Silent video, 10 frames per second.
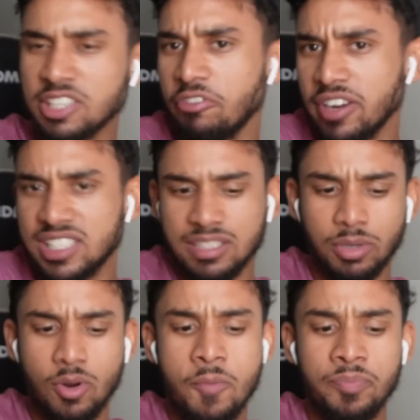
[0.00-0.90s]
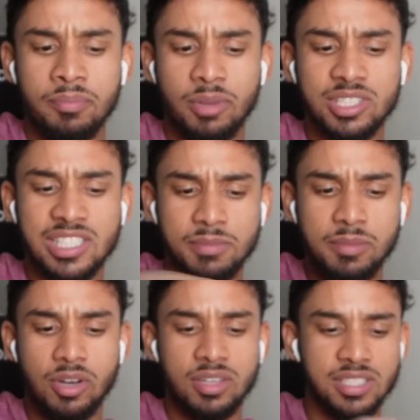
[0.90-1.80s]
refreshing, bro. Because let me
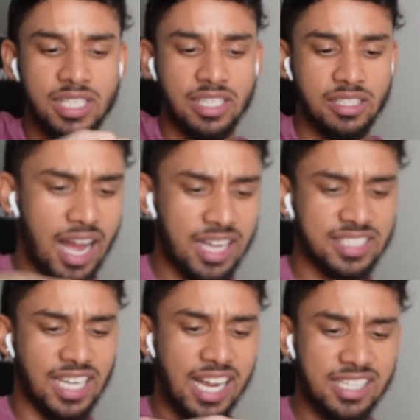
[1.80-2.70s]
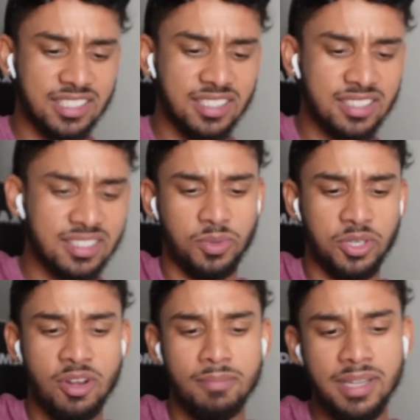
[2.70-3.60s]
be honest, ladies. Us guys, no? Well,
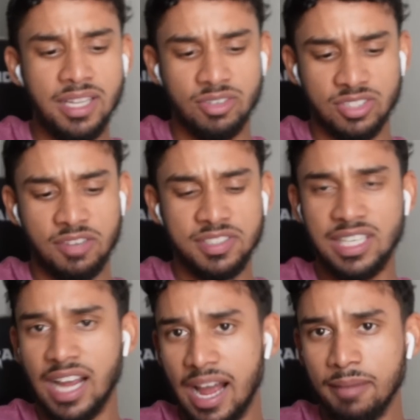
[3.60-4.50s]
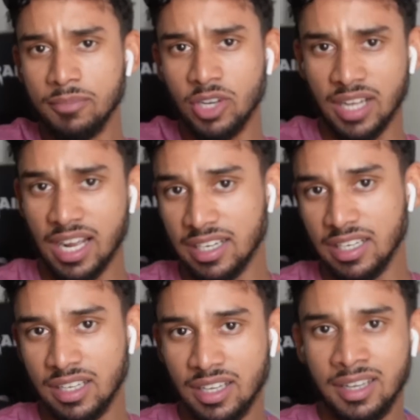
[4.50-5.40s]
not me, because obviously I'm not
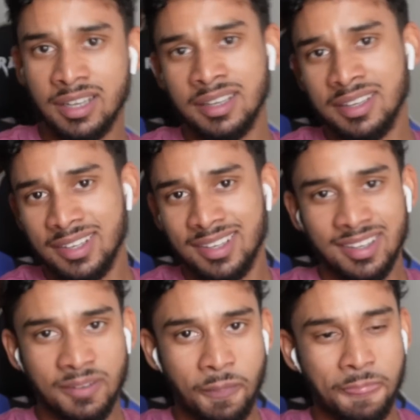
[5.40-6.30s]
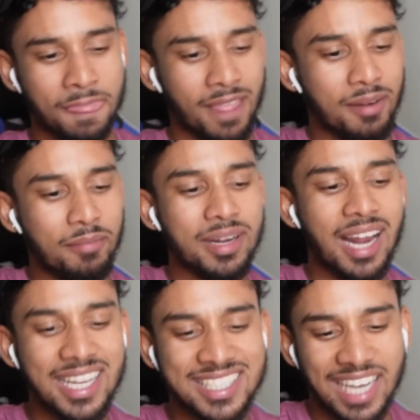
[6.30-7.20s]
ugly. But
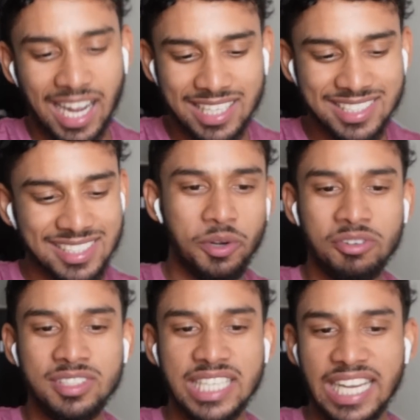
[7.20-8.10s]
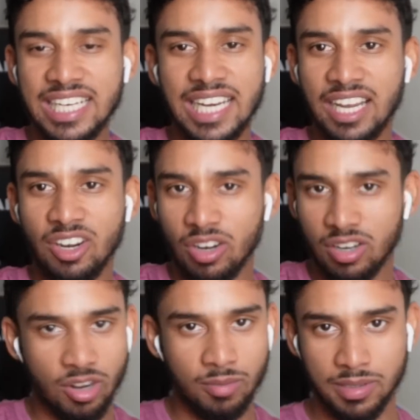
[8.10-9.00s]
us guys, we don't get like a lot
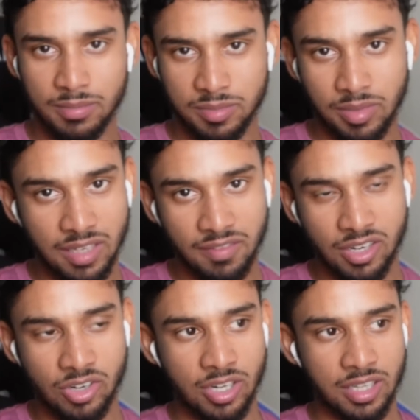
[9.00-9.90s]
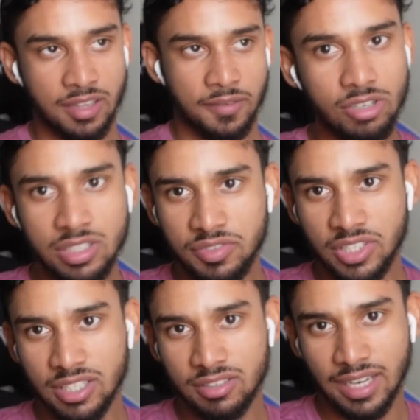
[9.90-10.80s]
of compliments, believe it or not. Only if you
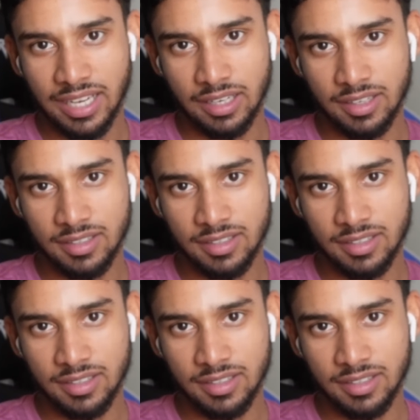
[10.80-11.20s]
get to like